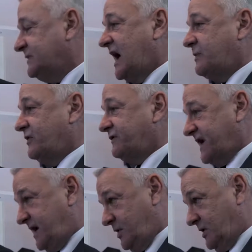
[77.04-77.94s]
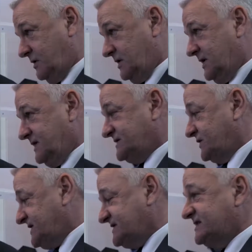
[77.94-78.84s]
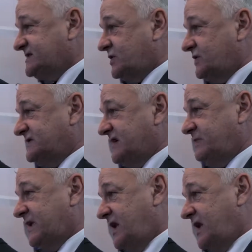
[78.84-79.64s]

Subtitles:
type of cable. So this is the concept,